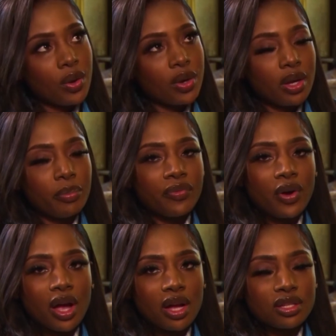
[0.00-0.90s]
Okay,
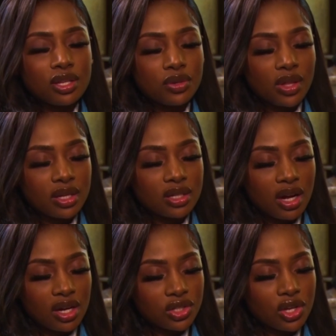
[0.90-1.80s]
before I answer to that, can
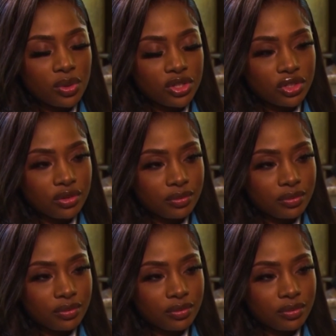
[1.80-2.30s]
I ask you a question?